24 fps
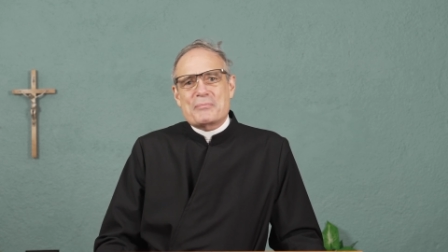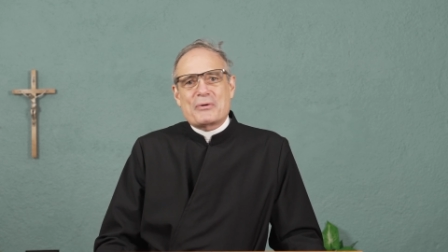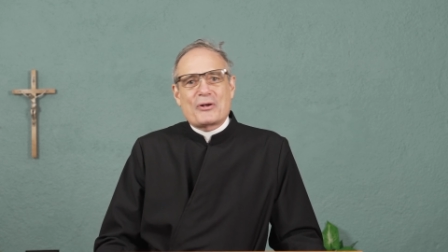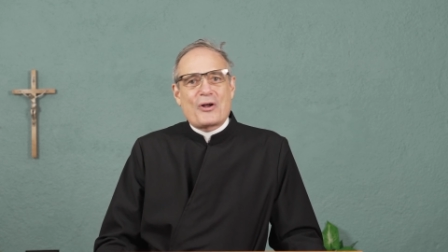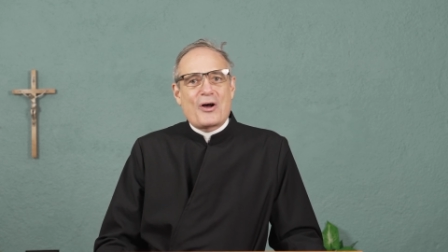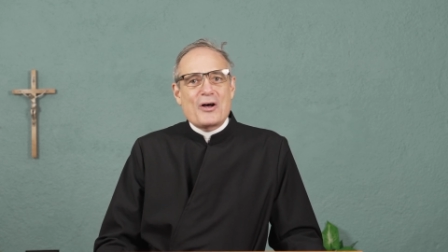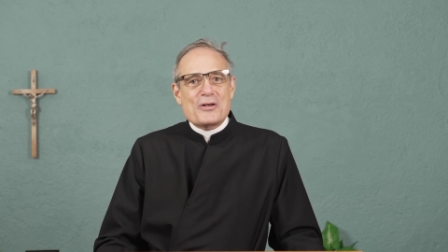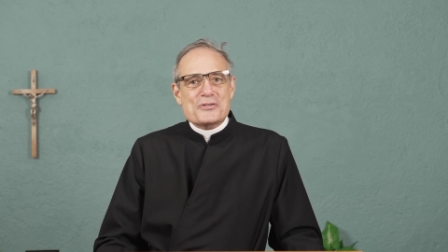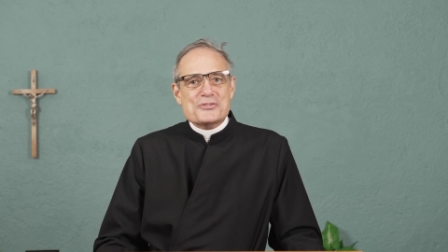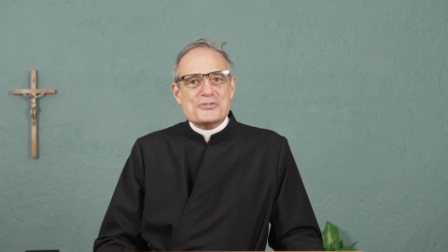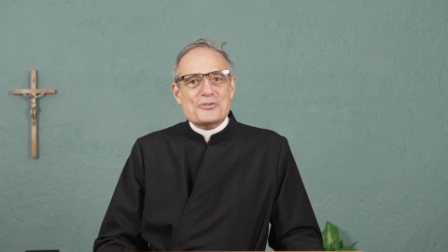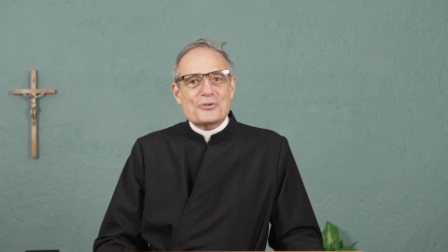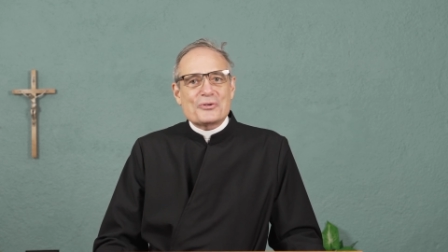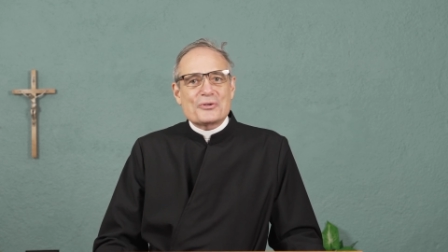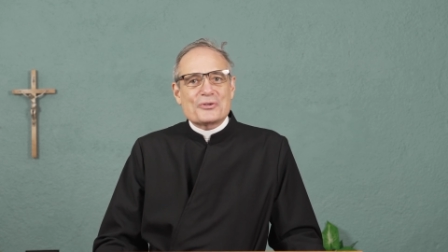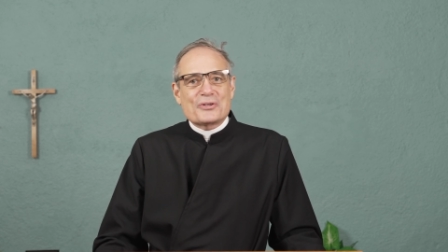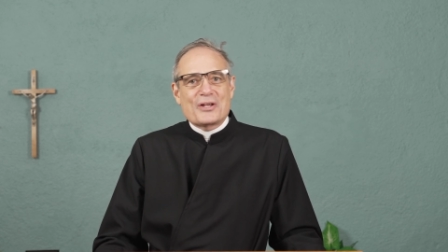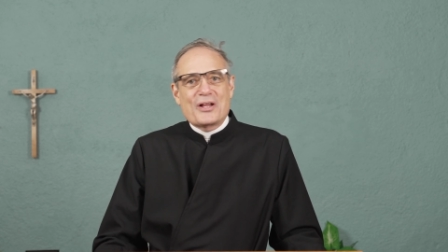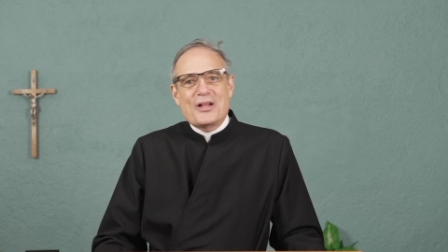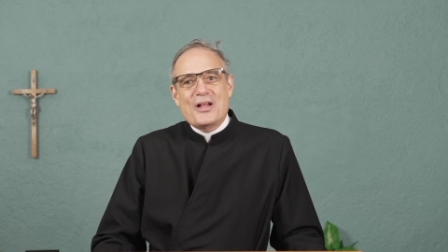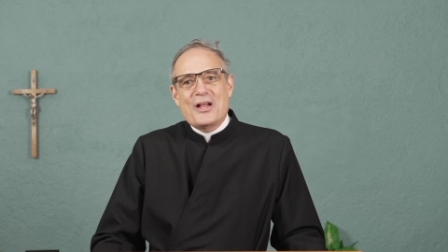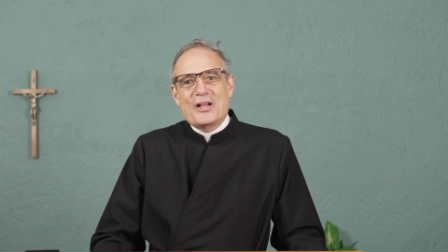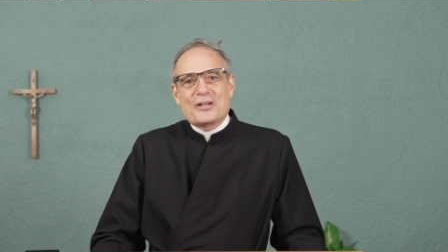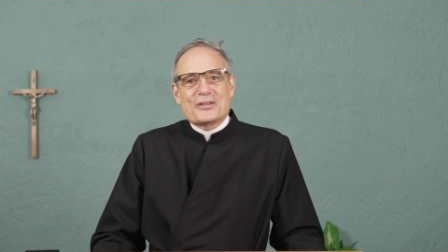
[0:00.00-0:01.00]
but
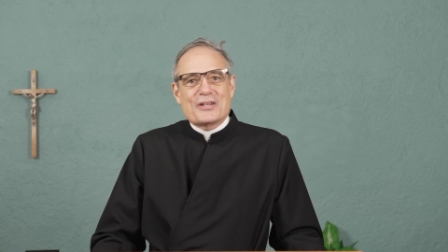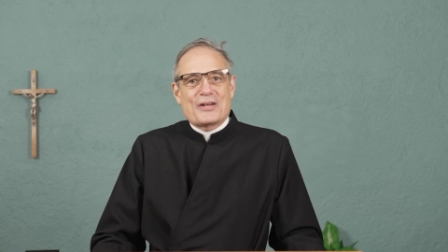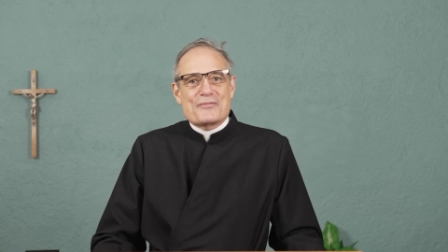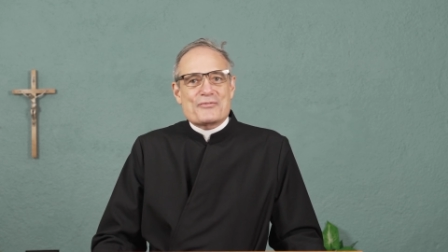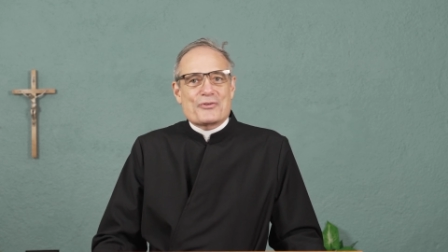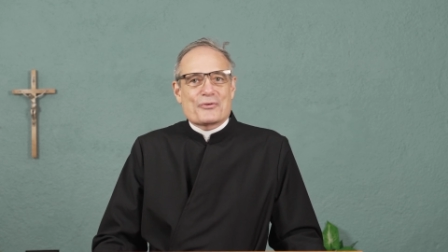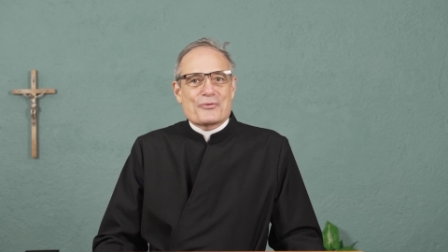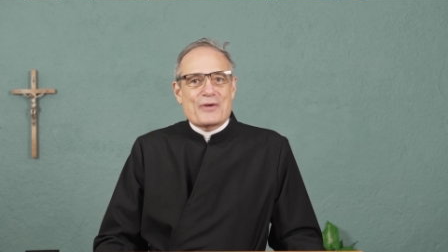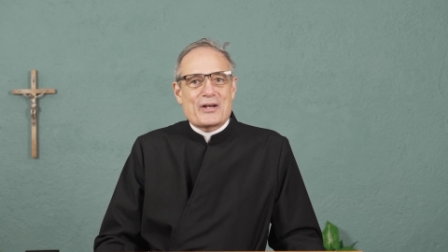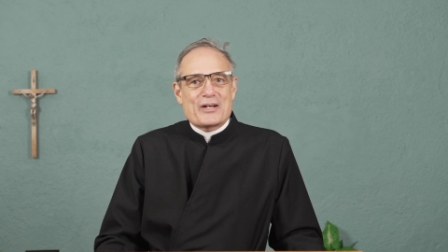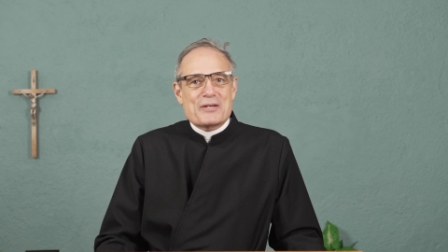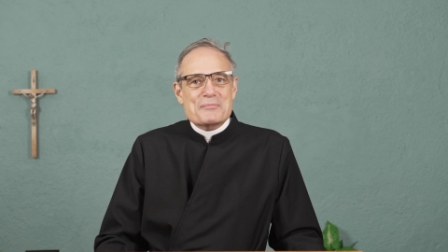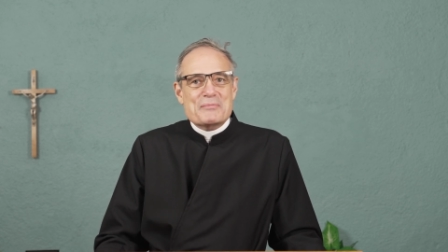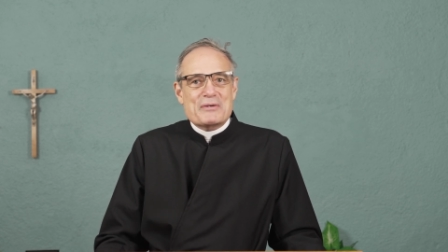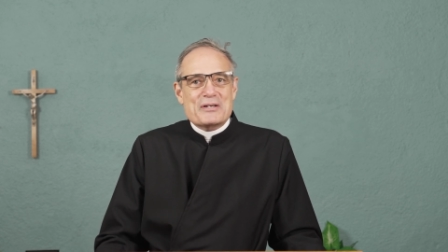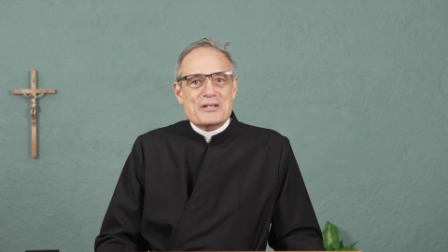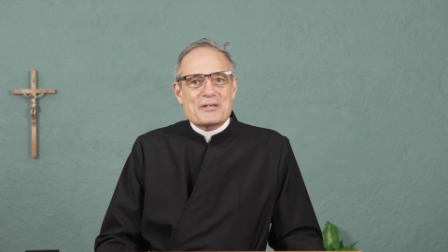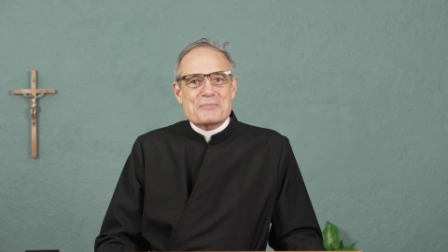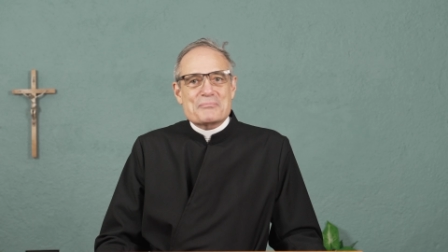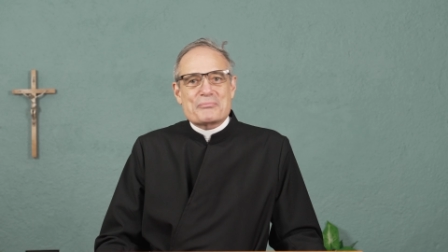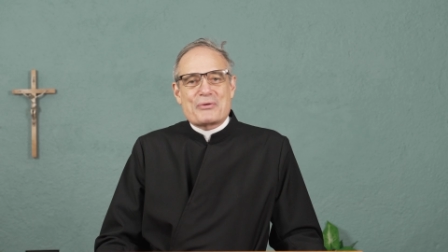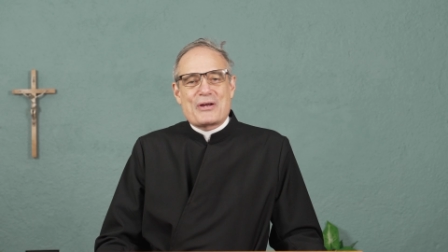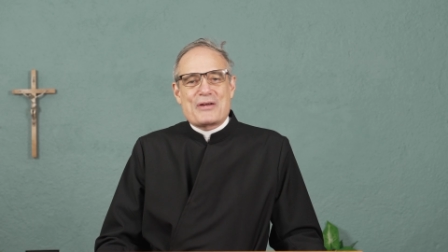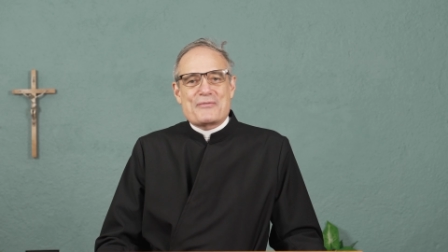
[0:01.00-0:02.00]
also love your
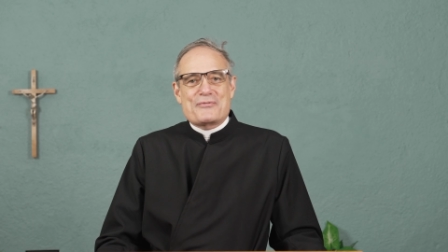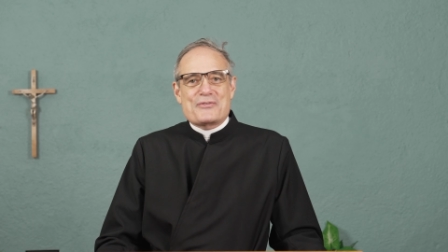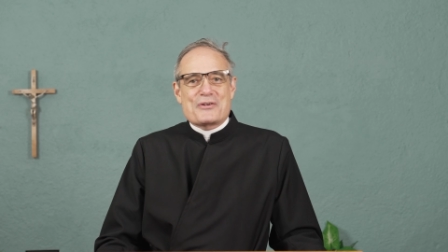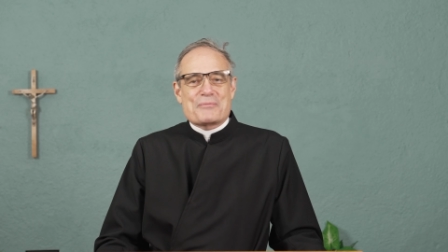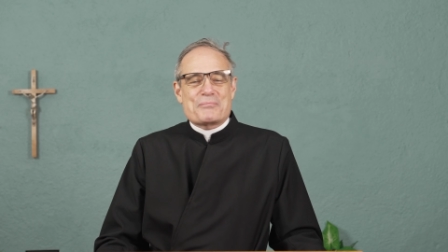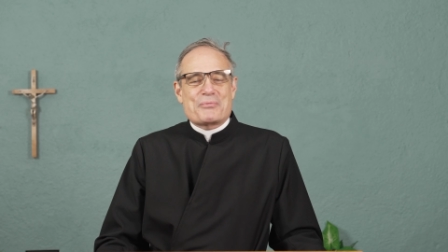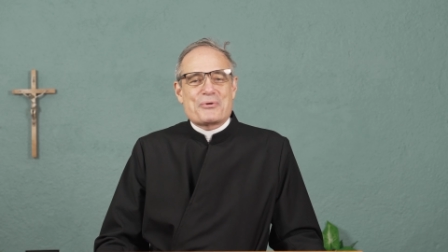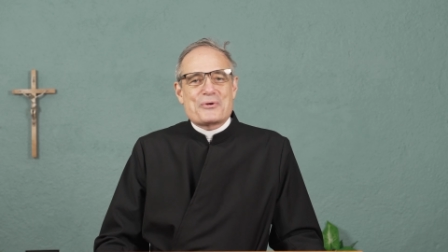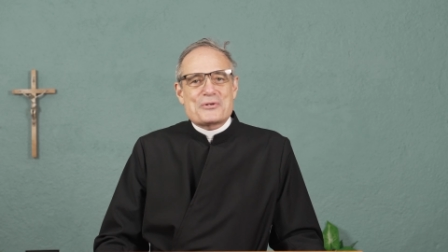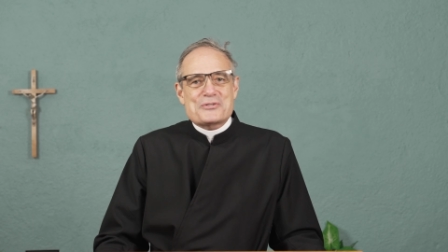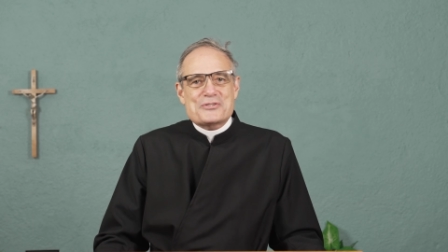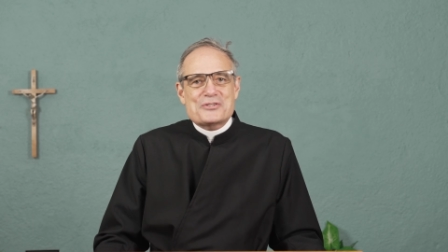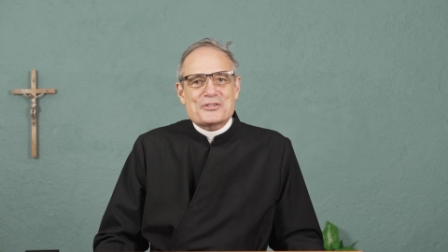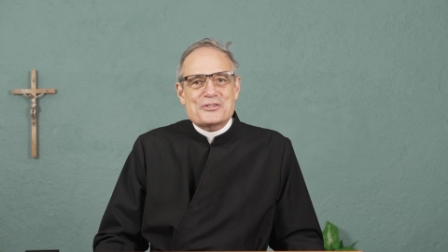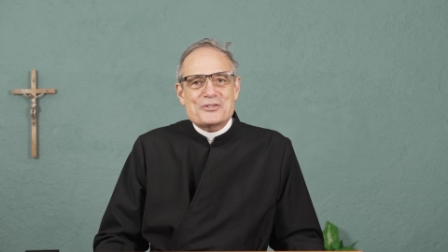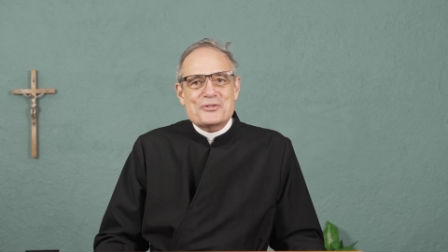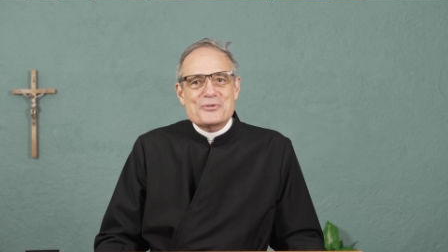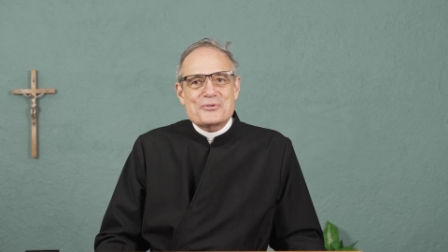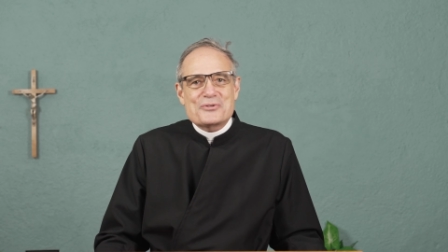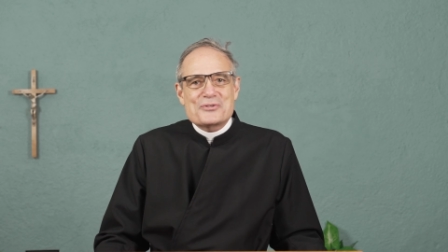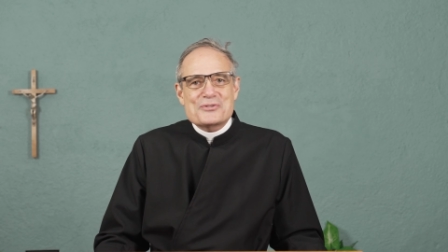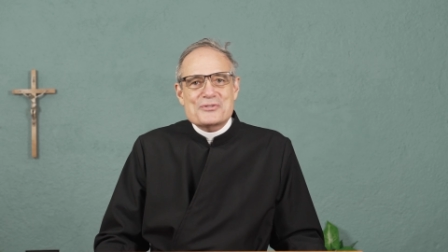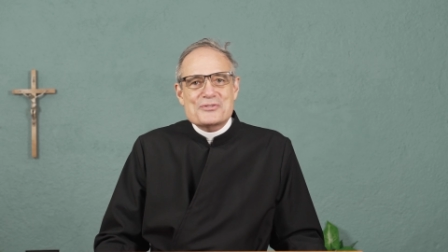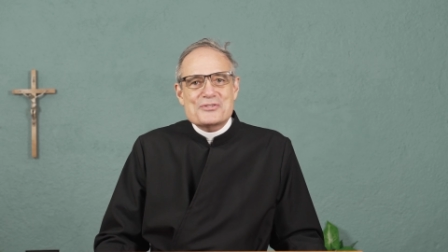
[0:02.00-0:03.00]
enemy and pray for your
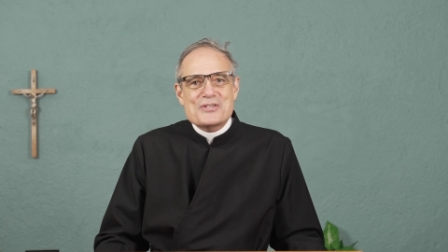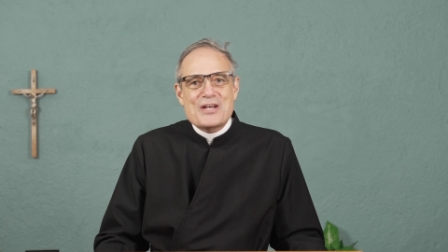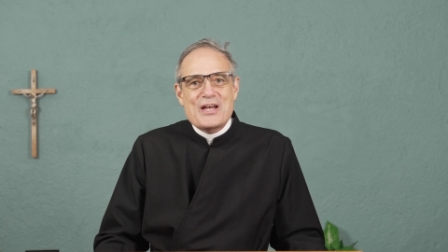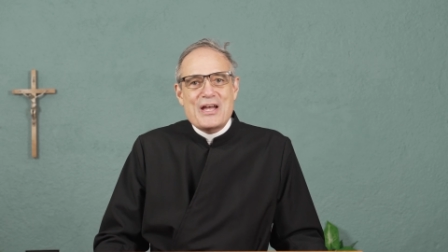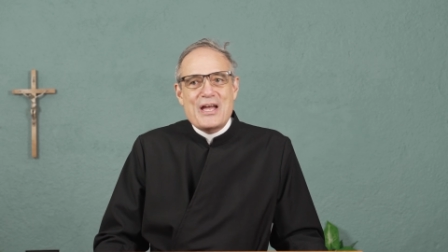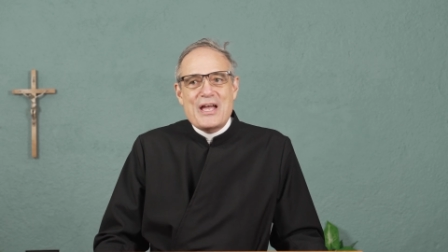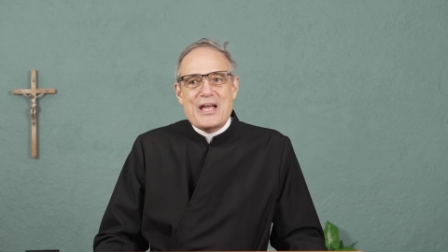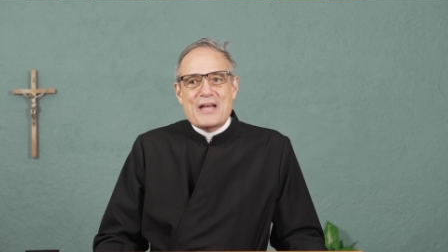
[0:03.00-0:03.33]
persecutors.